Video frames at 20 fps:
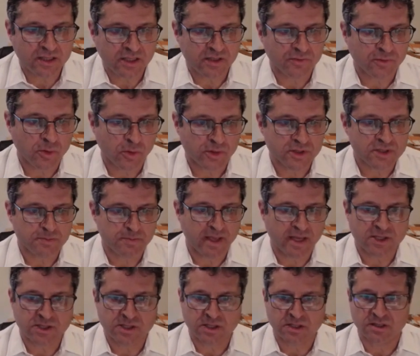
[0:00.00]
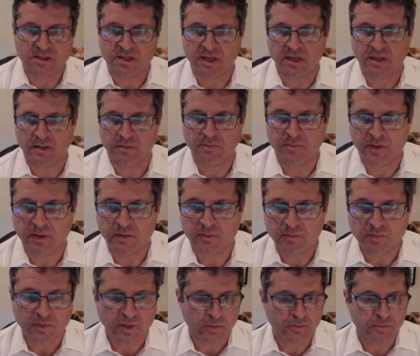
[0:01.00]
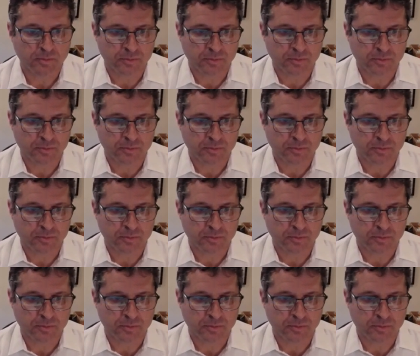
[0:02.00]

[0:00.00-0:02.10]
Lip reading: of course, mentioned the